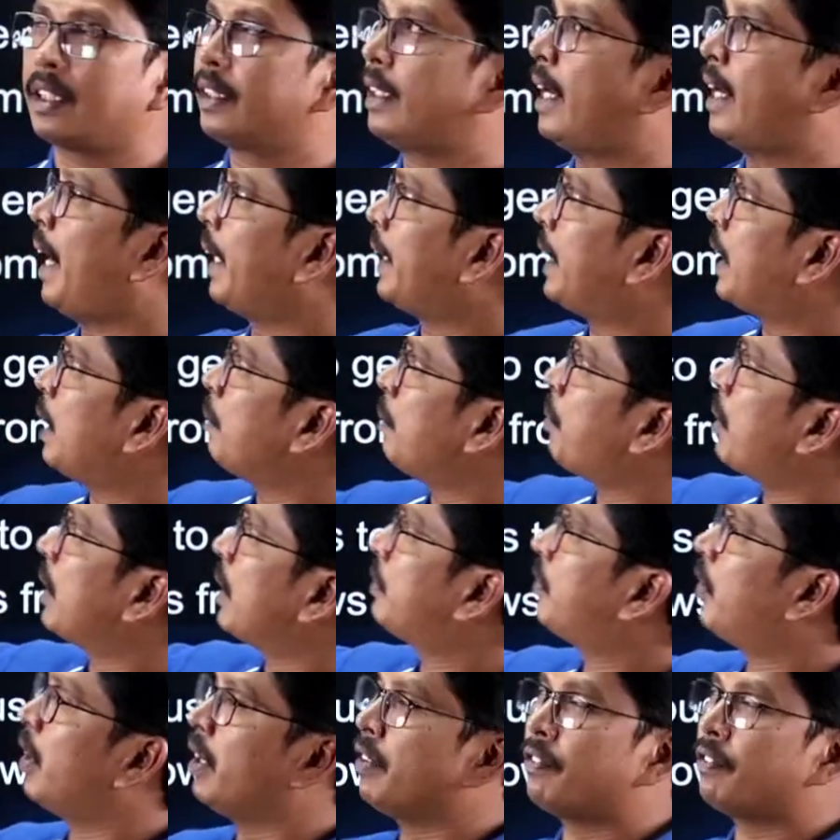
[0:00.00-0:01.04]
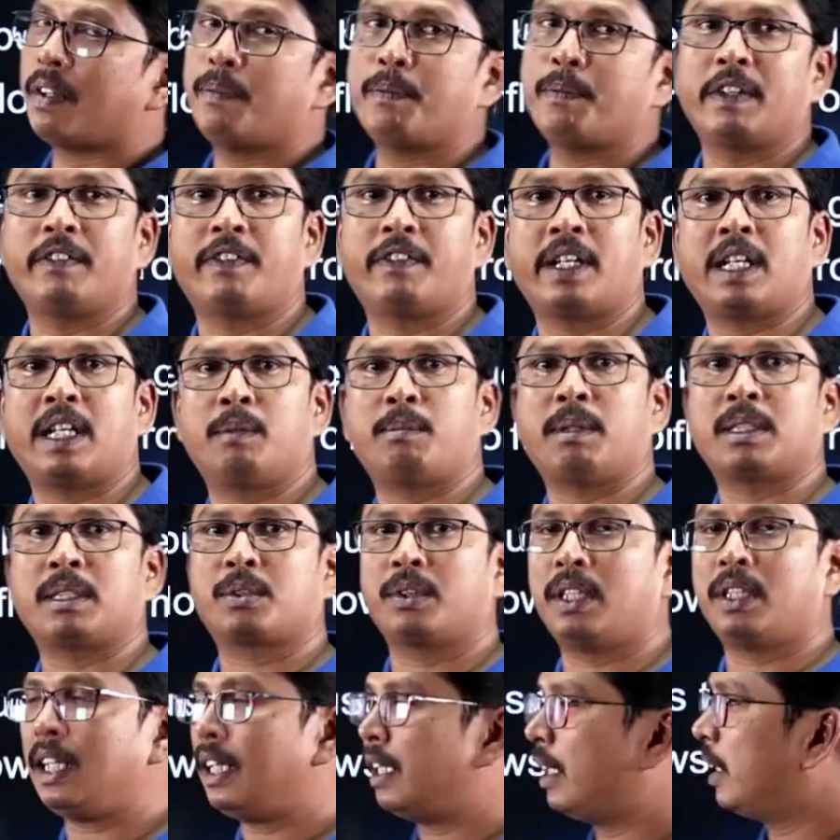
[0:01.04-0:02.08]
The active power is flowing from infinite bus
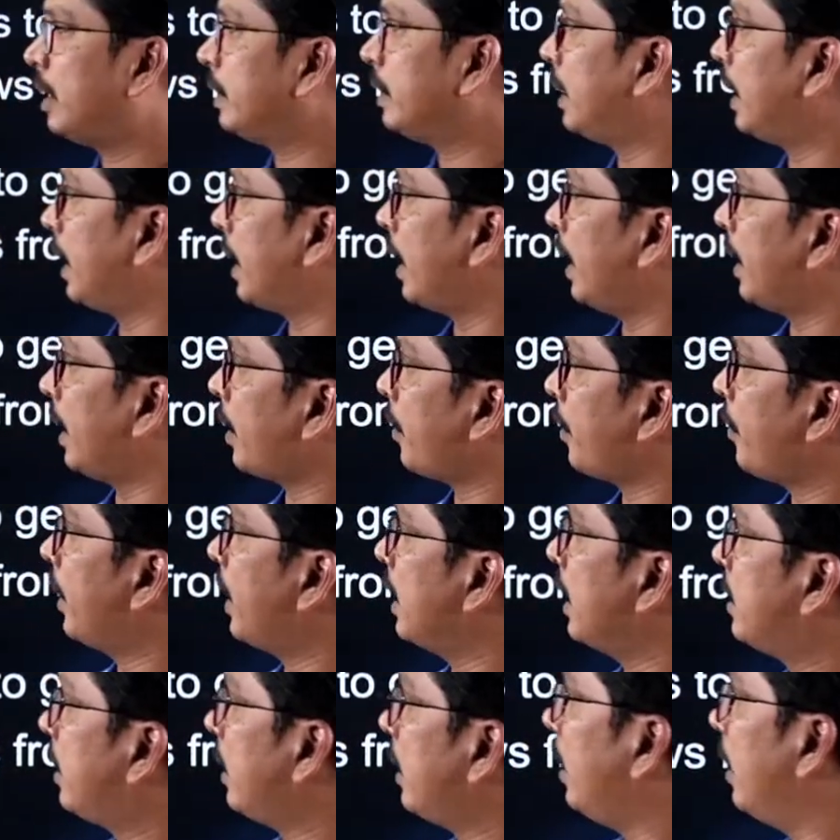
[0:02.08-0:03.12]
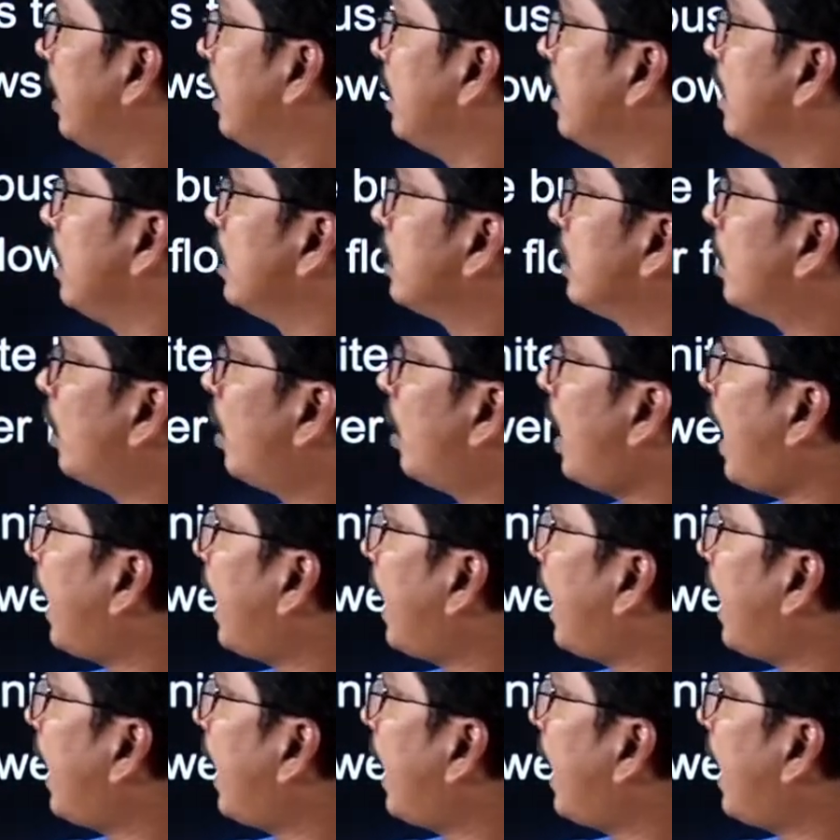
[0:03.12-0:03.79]
to the generator. You can see. So